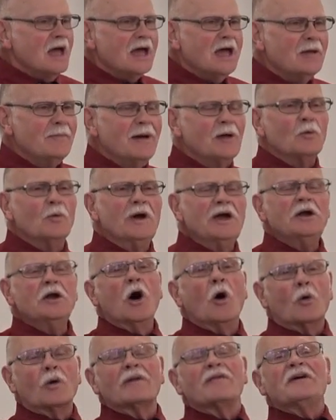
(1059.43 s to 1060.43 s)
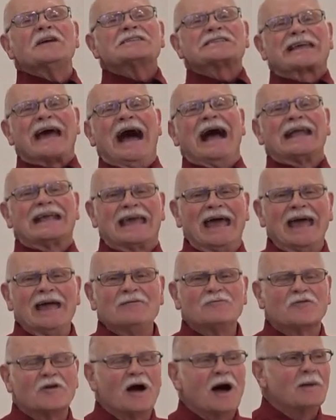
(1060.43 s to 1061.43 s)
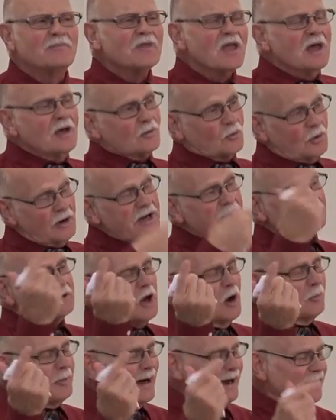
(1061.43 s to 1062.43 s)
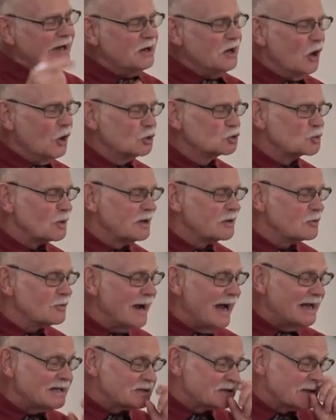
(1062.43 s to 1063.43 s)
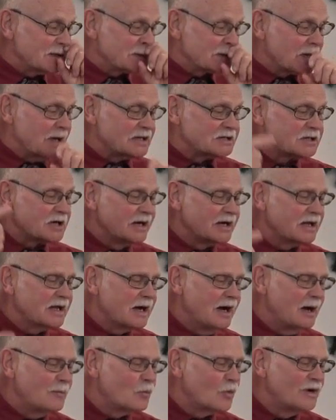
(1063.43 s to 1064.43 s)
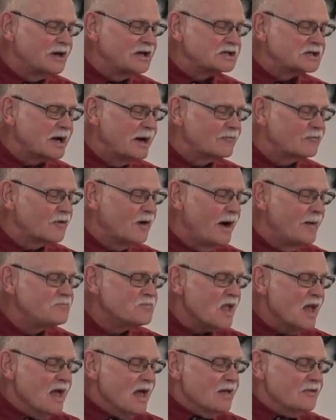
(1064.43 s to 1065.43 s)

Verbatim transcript: Amen. We know where this guy came from. We Nobody knows when Christ is, is going to come, when he come from.